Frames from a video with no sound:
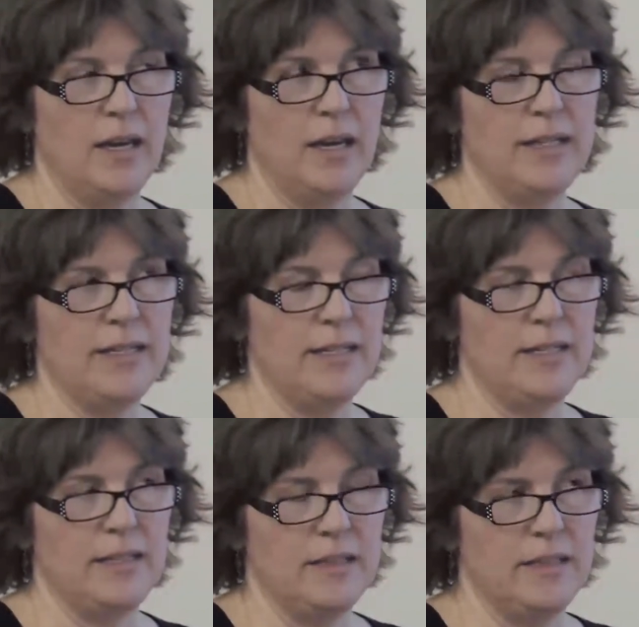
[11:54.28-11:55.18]
and
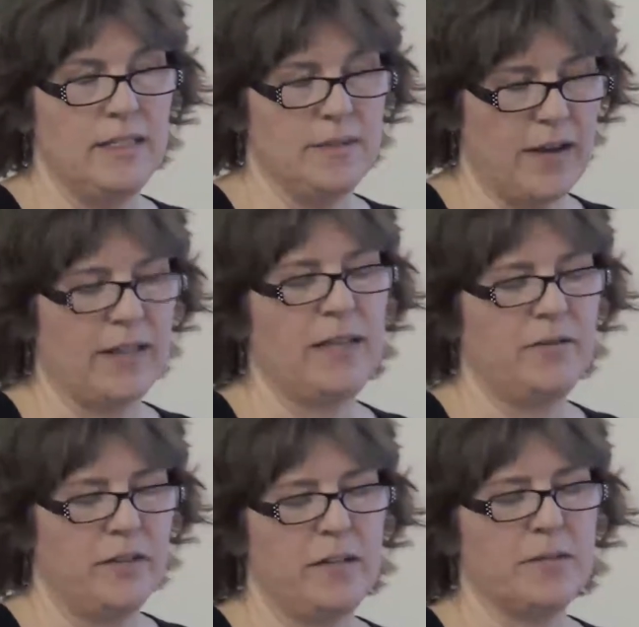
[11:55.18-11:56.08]
he's
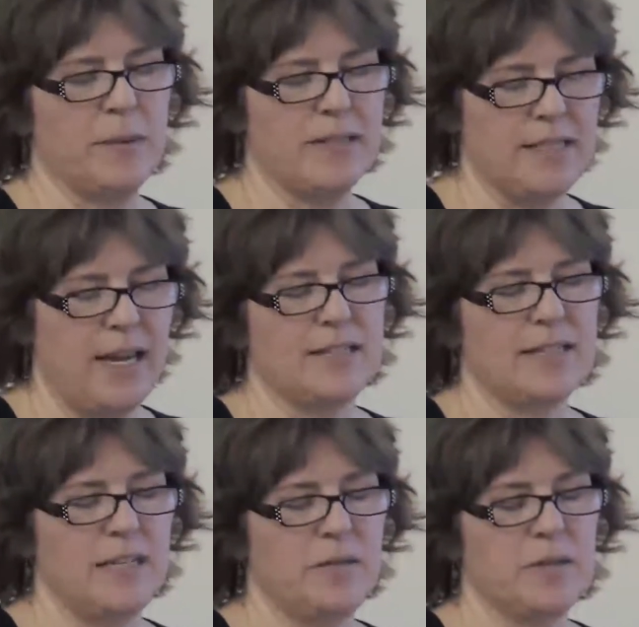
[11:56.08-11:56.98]
validated for eResponse, he has
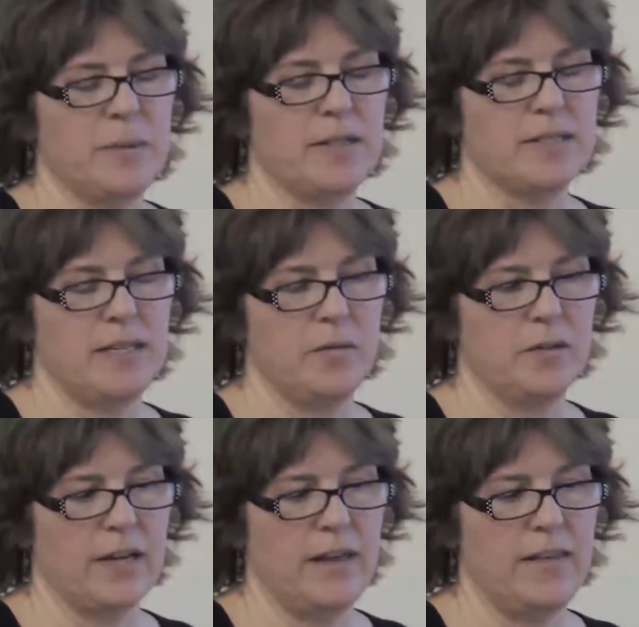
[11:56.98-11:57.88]
an eResponse
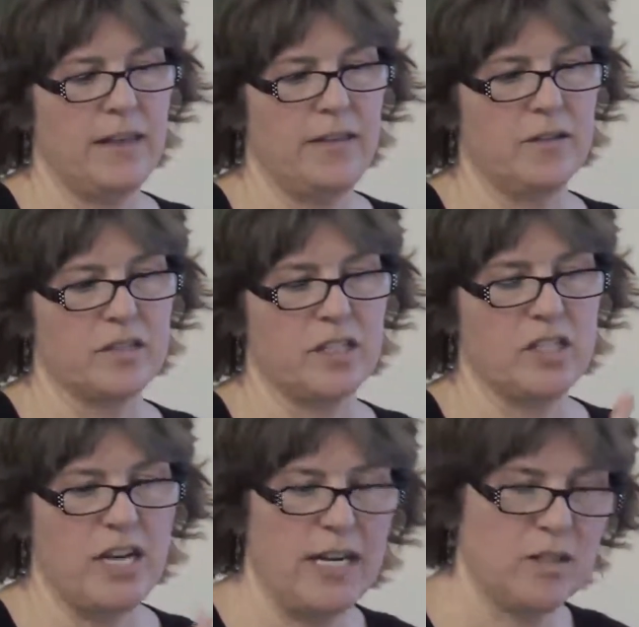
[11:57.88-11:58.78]
keyword, and then there's a
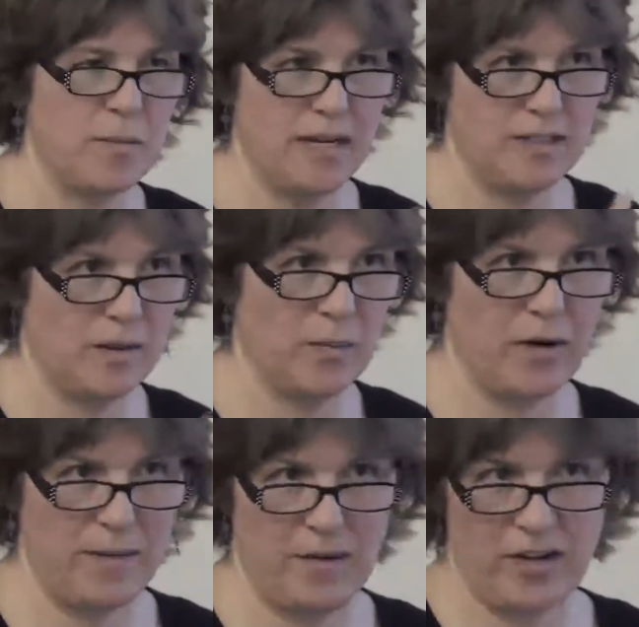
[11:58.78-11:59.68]
change made to the
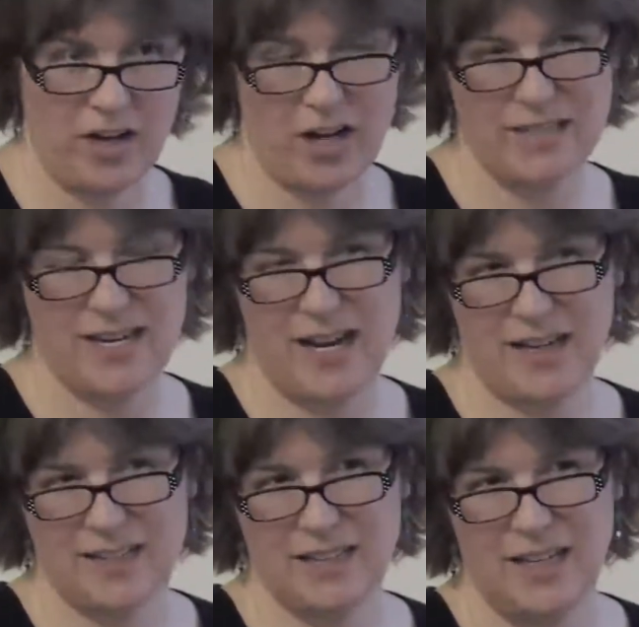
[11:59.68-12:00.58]
primary
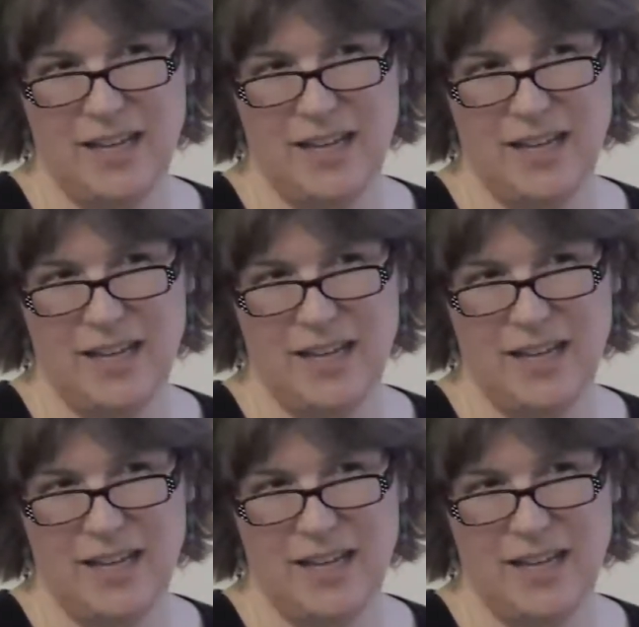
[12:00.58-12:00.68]
contact,